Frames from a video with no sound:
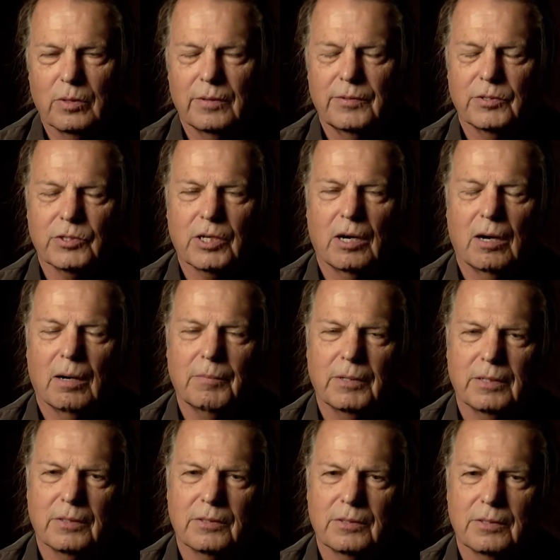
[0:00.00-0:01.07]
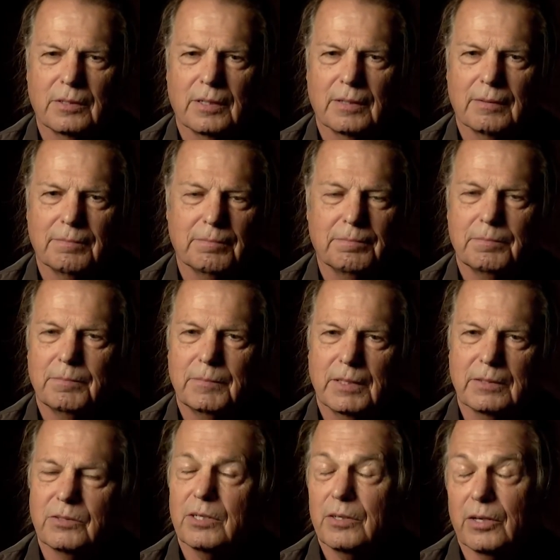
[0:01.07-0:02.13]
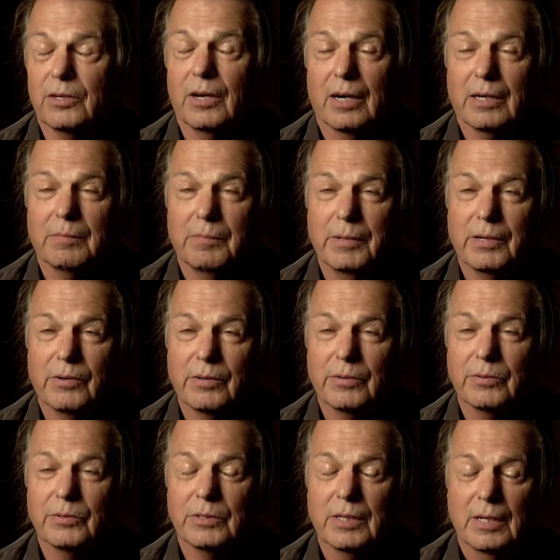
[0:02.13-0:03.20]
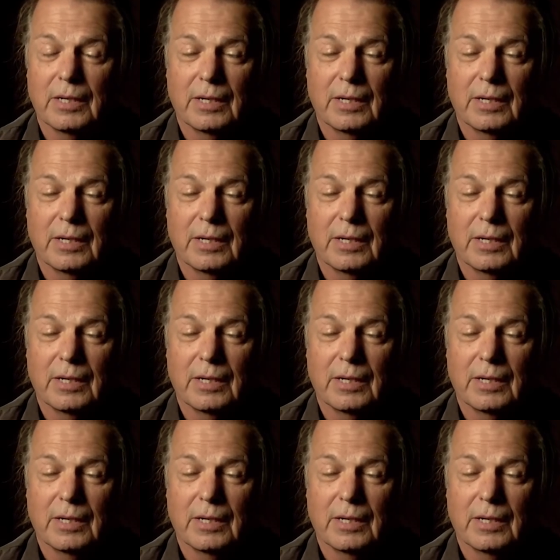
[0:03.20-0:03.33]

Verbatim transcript: one of his comments that's in the documentary was,